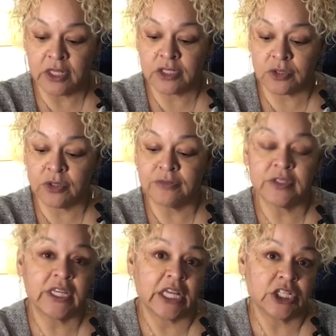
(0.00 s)

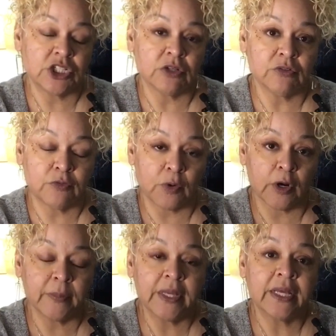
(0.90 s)
certification
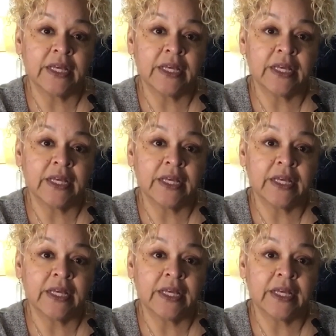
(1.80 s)
form.